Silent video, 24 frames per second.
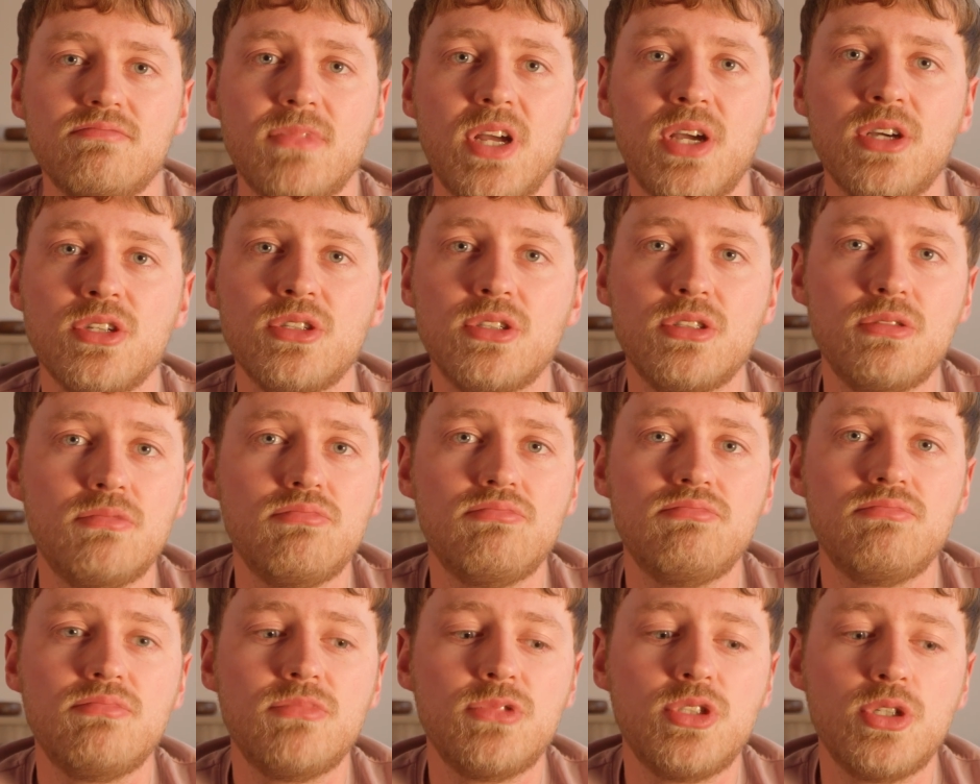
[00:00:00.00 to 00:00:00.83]
a
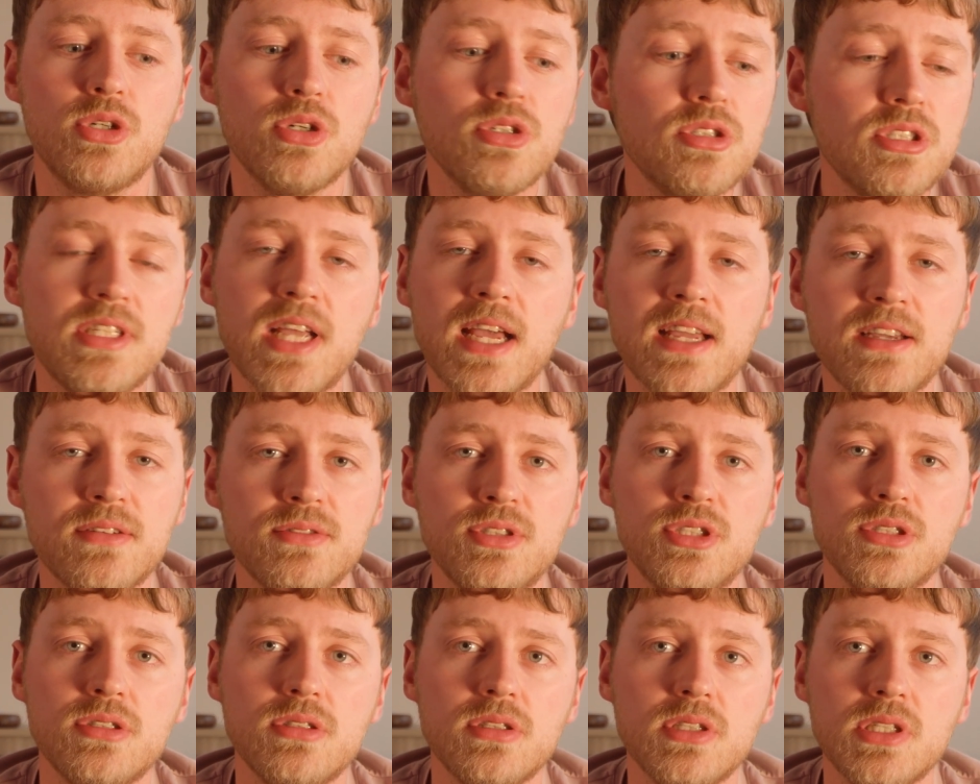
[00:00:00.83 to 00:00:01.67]
good day of
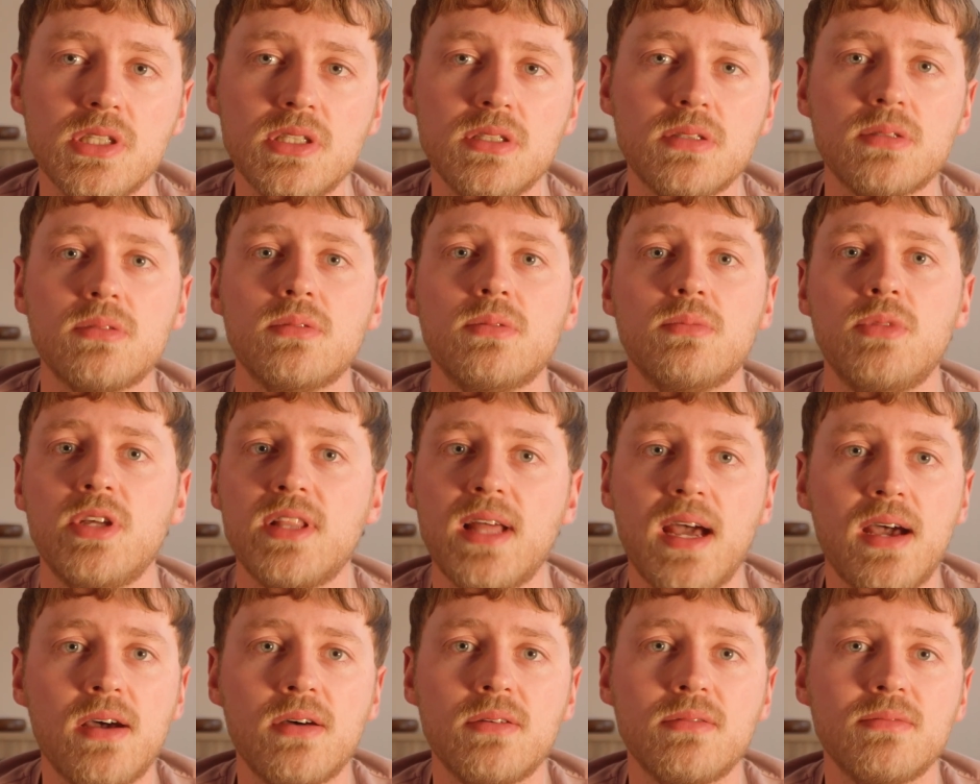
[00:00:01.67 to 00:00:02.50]
shooting
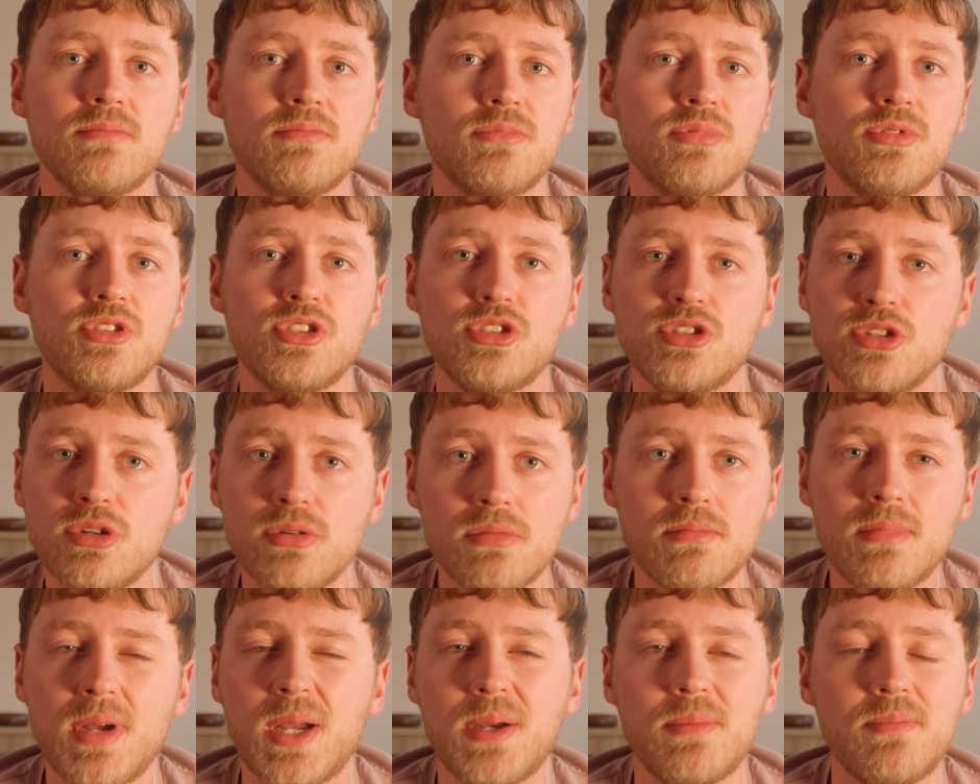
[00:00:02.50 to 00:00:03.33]
without
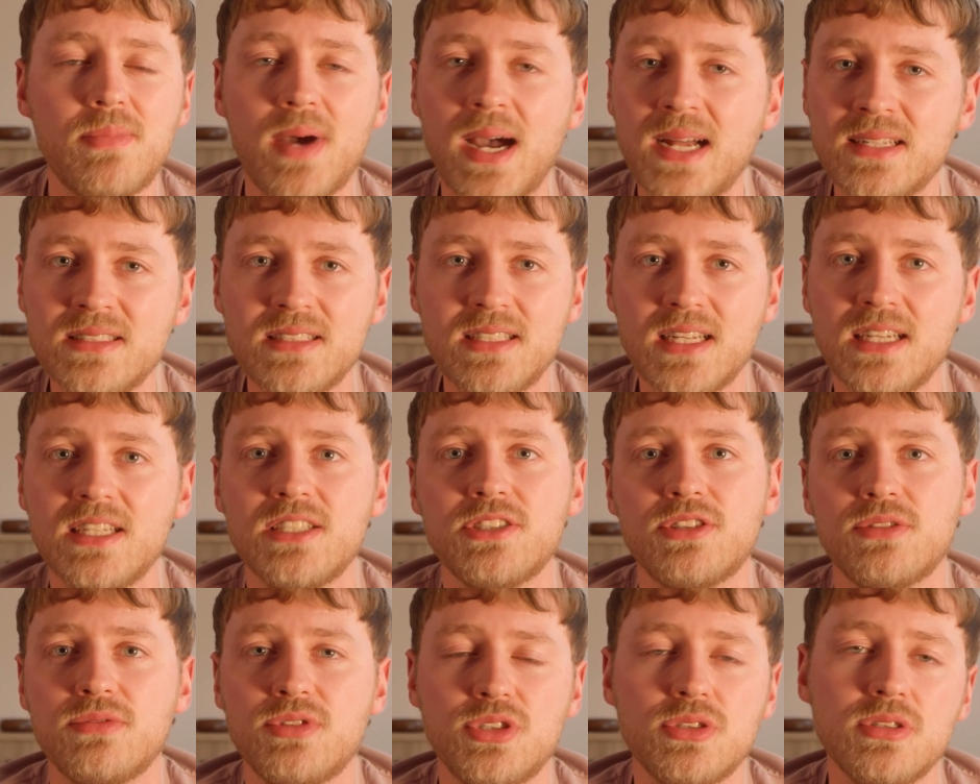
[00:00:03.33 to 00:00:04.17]
some bad
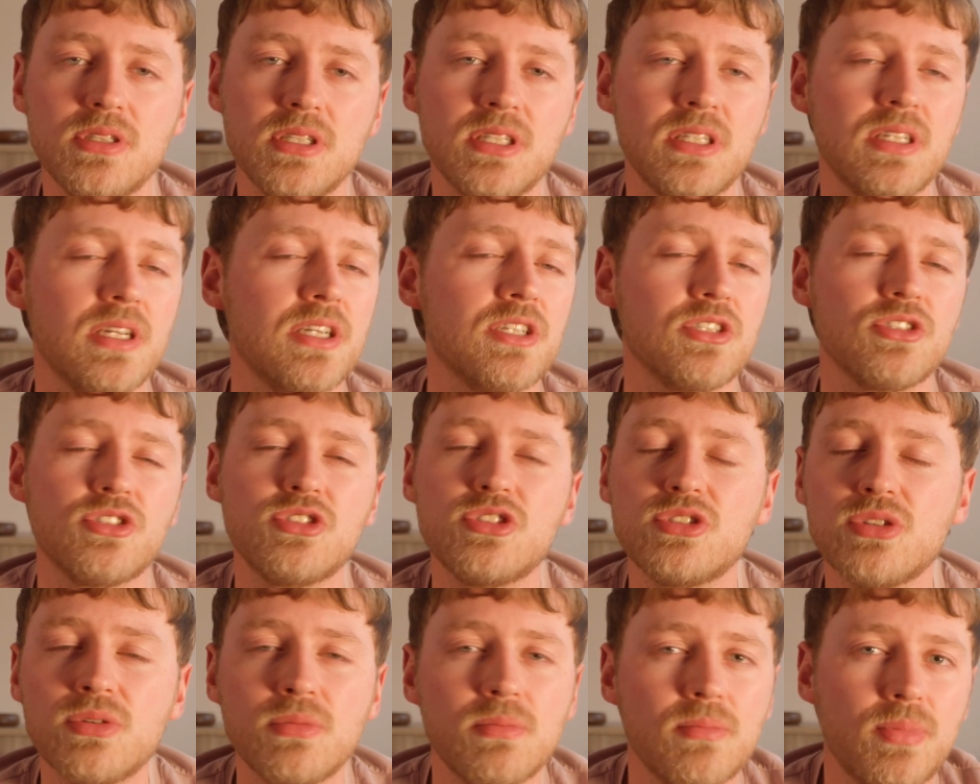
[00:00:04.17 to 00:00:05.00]
days of shooting at
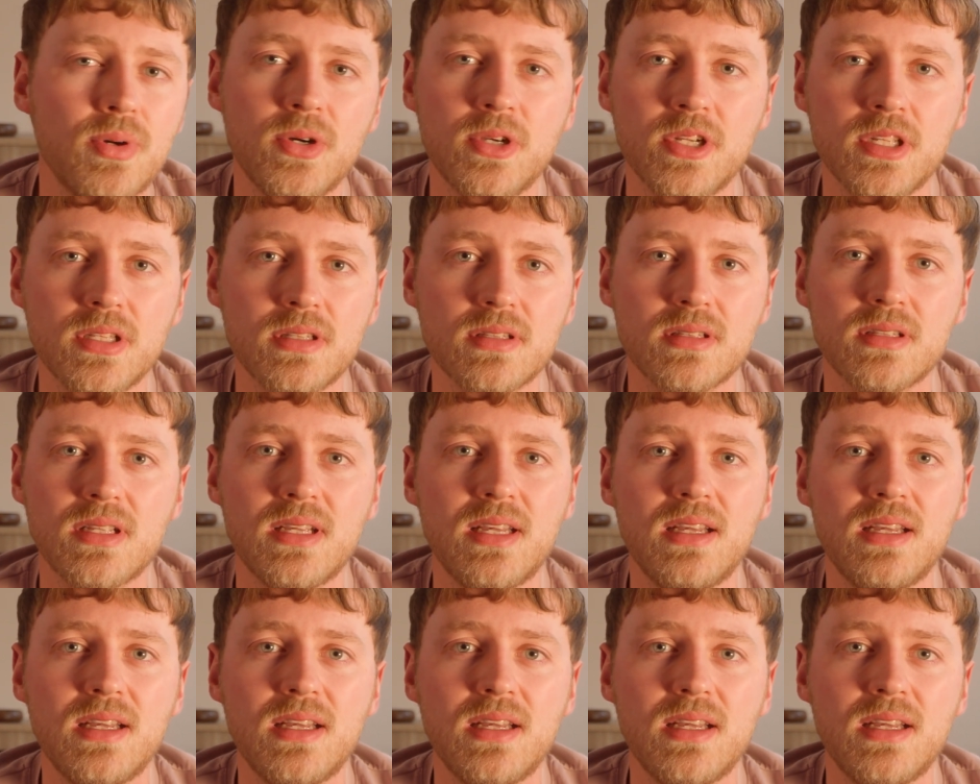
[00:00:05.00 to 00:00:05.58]
some point.